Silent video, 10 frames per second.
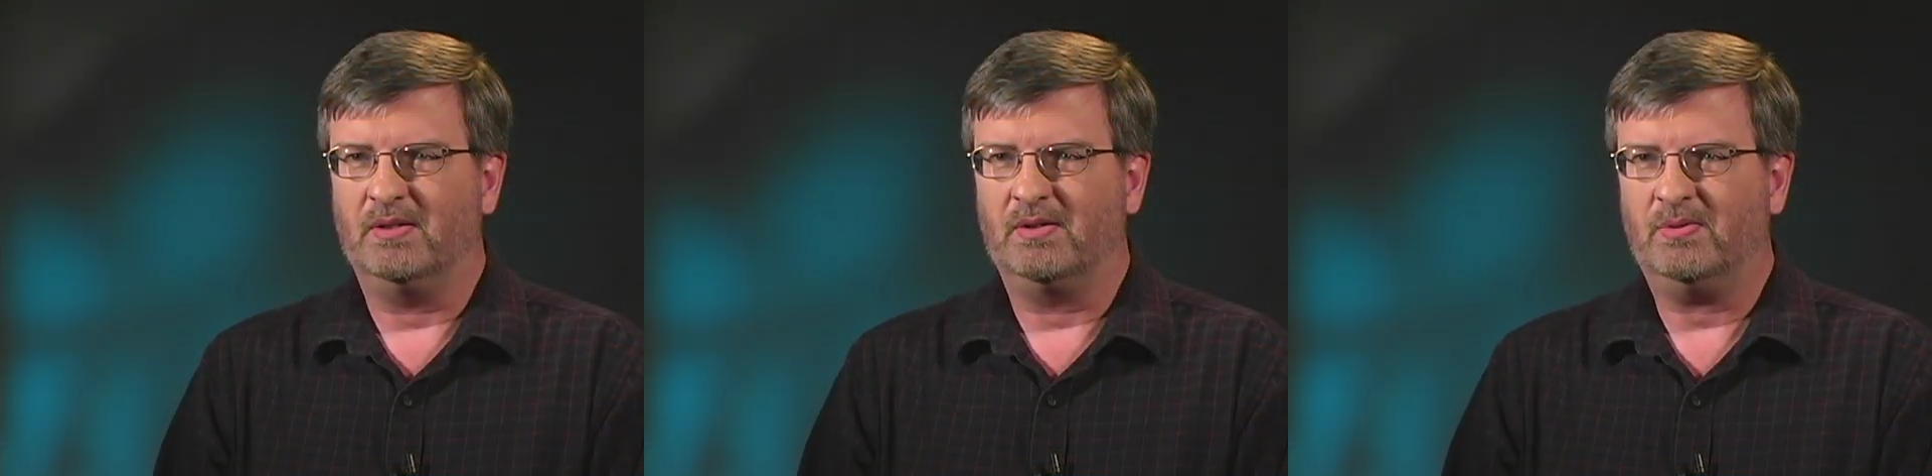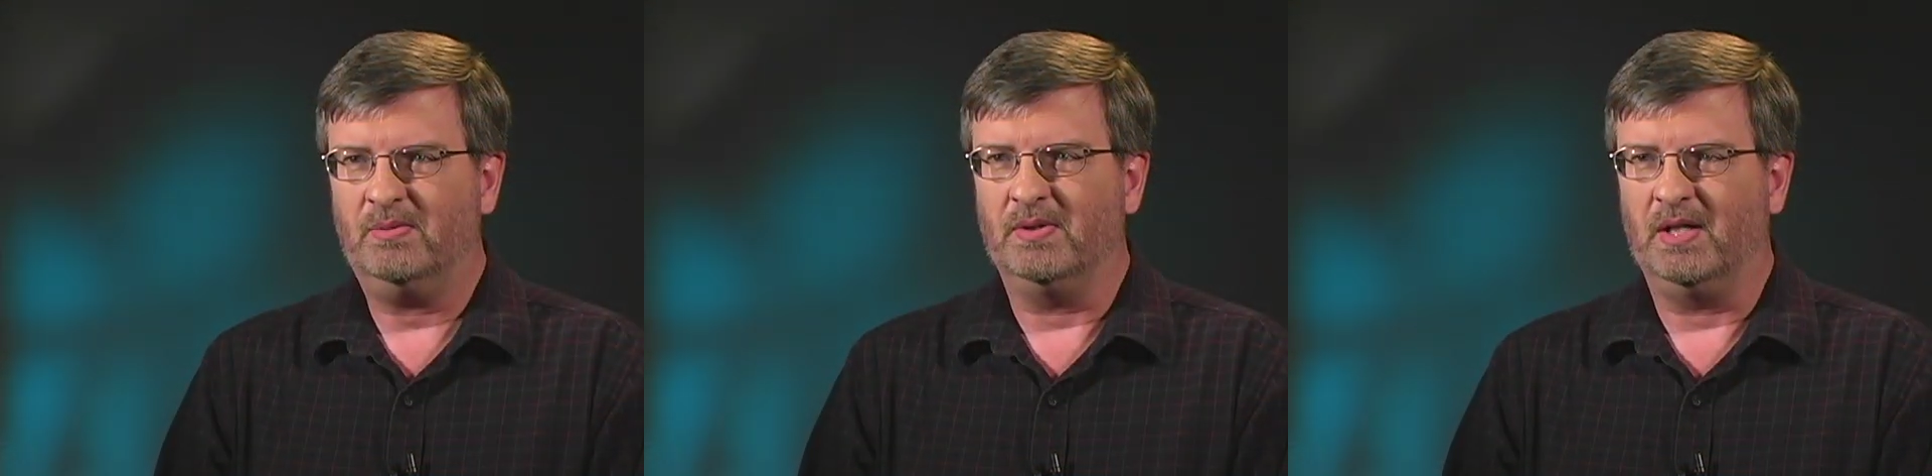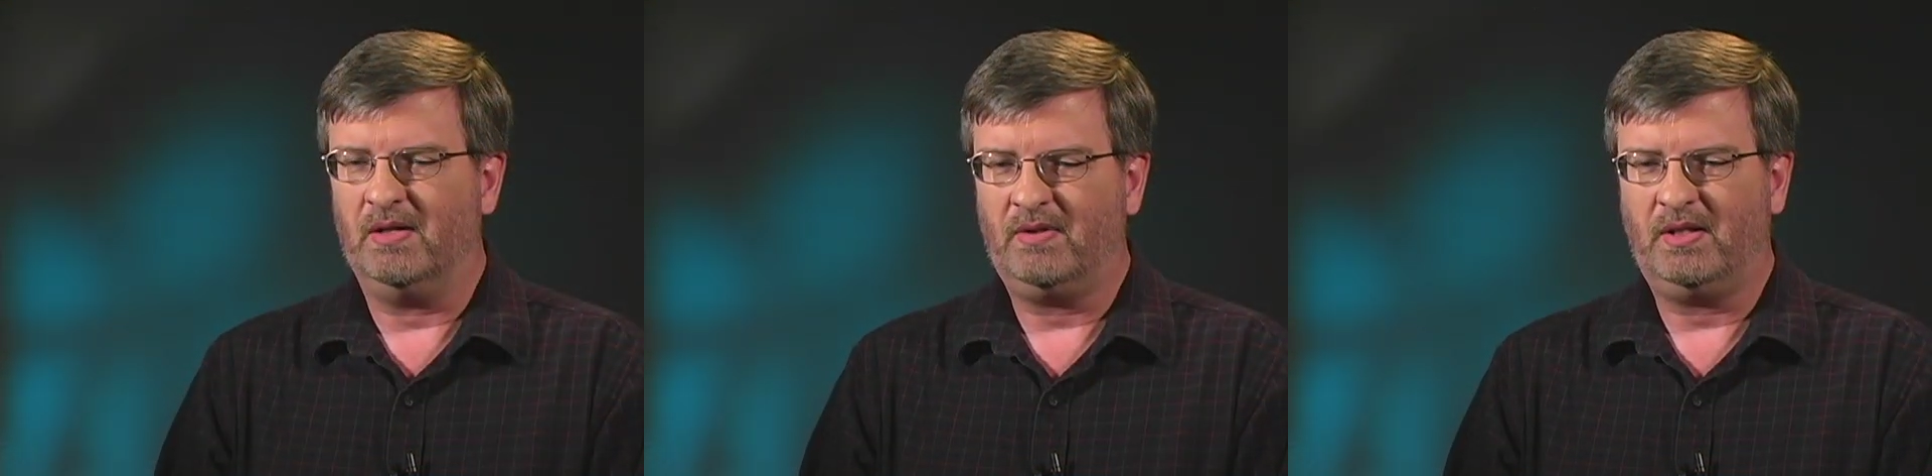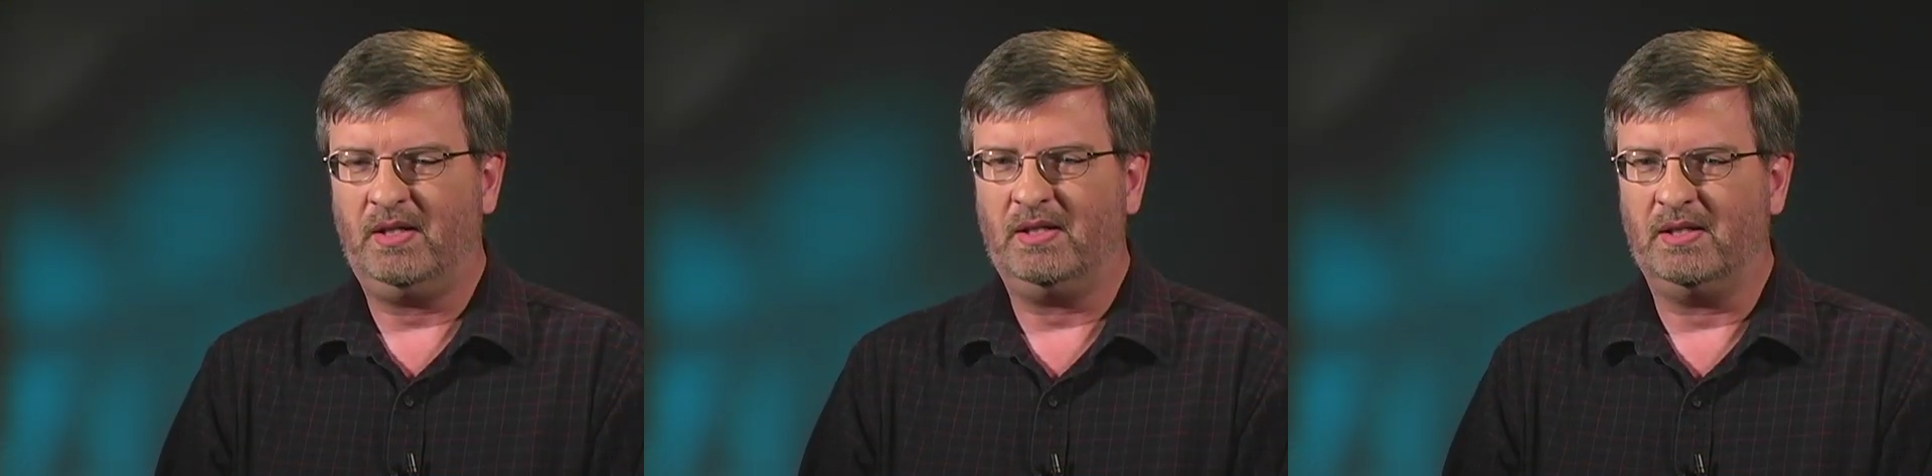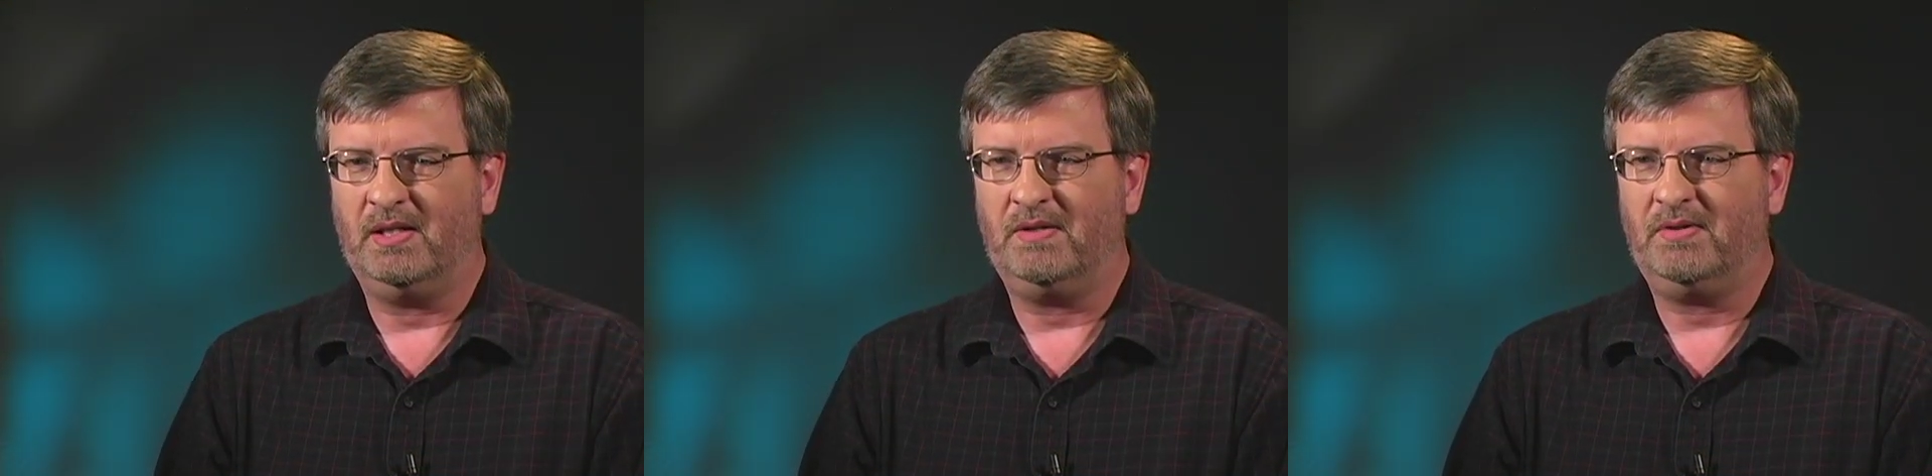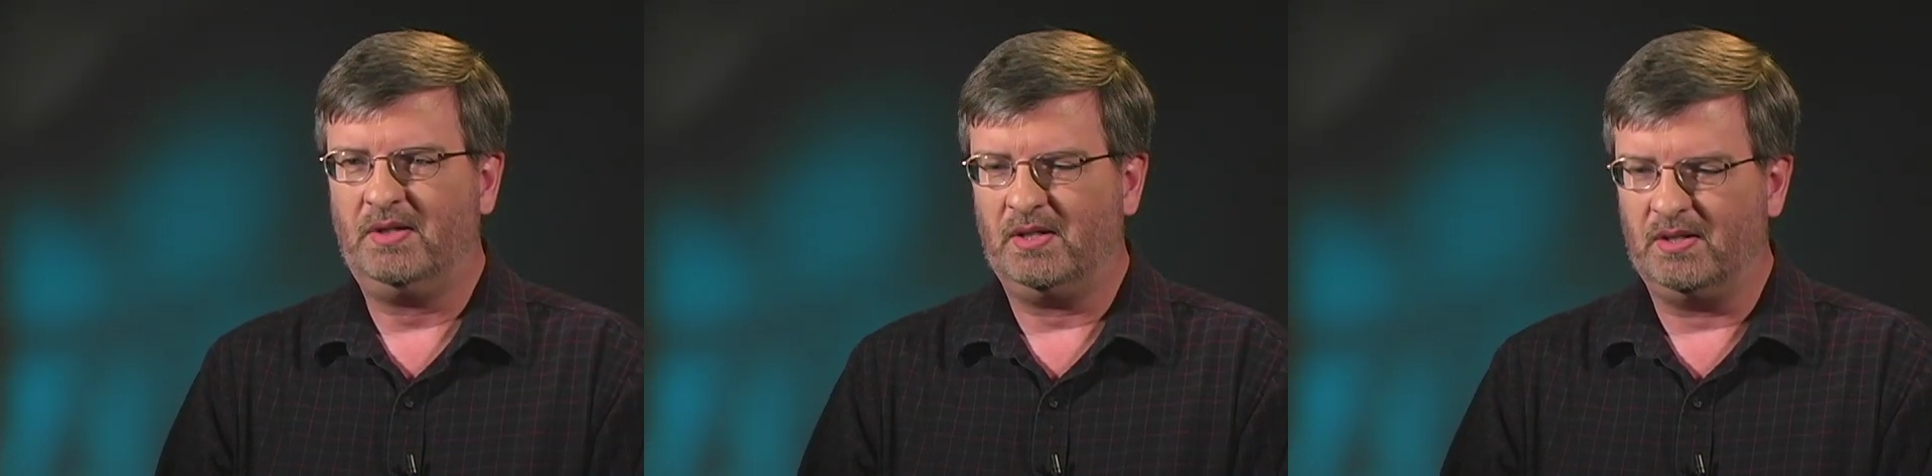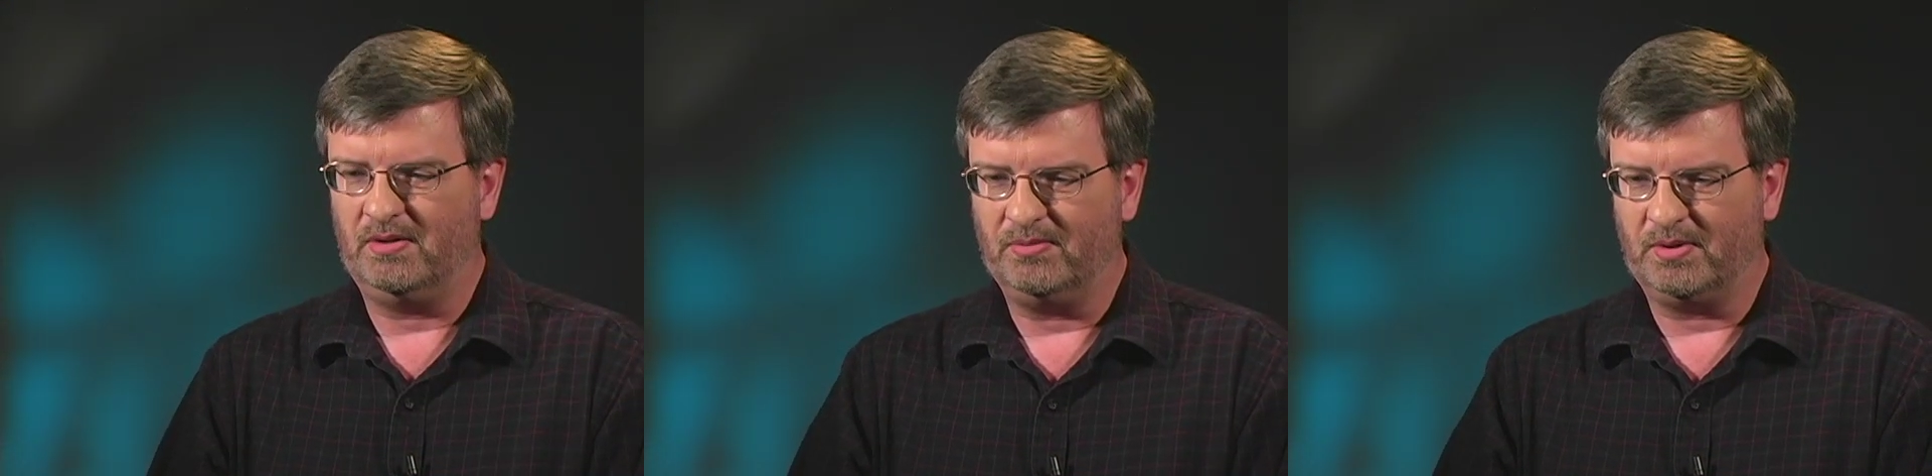torment. Everything that he ever
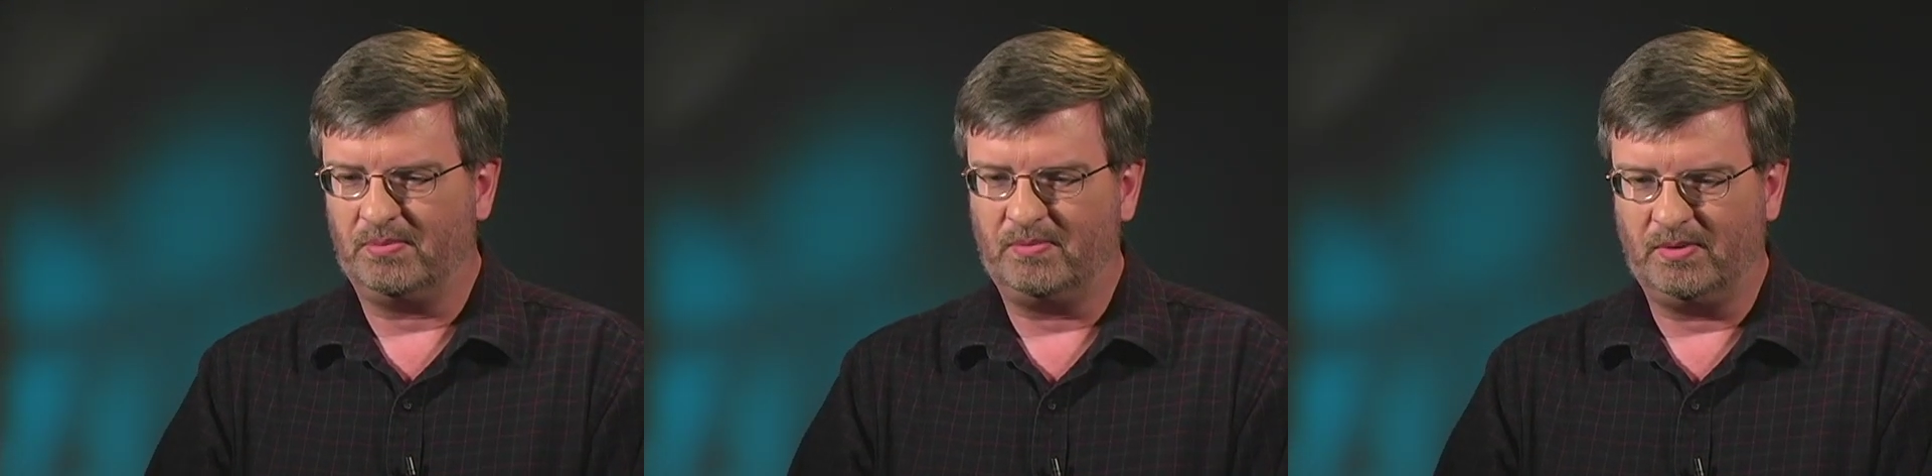done was